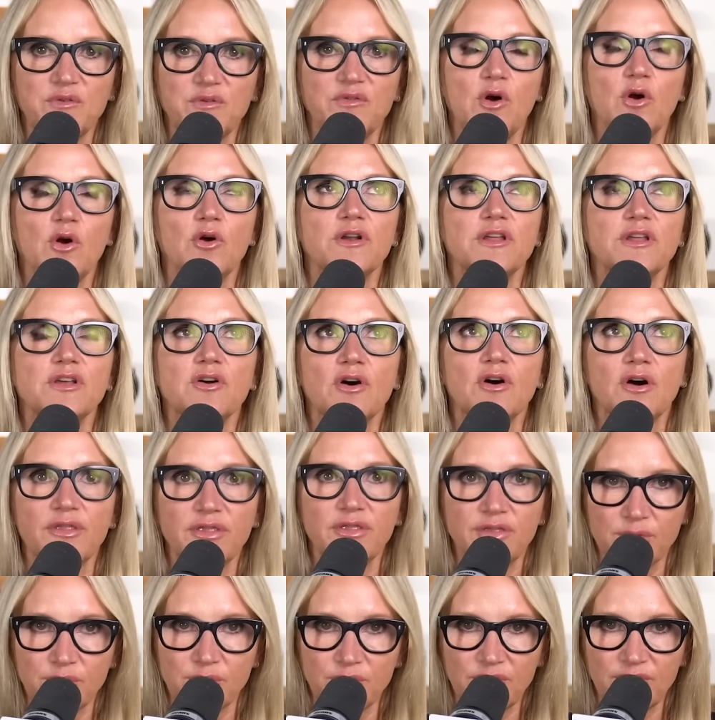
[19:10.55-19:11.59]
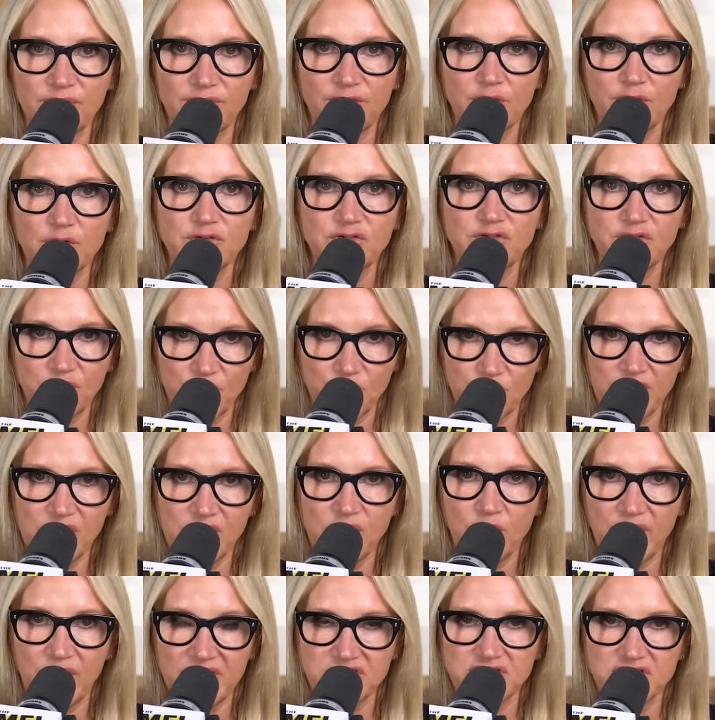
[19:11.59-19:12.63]
We've already gone through the first
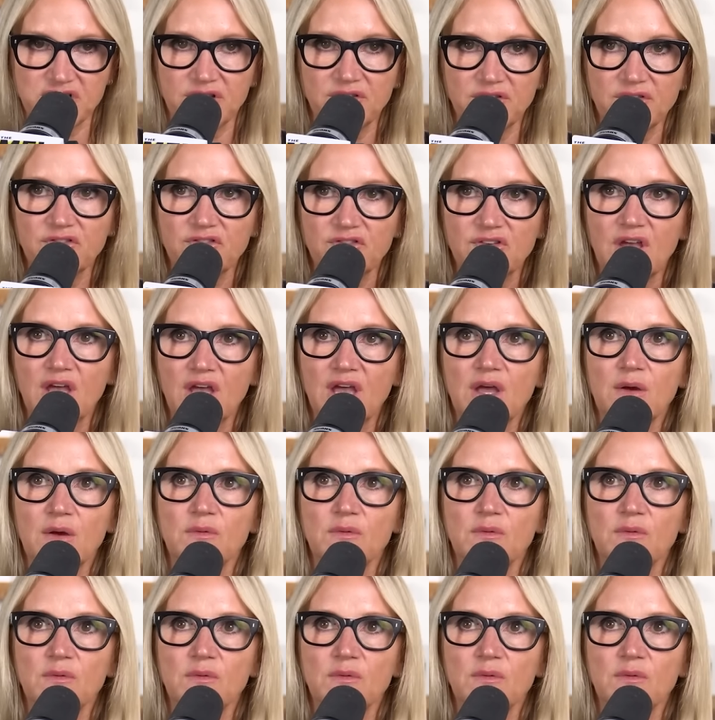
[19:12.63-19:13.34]
three questions,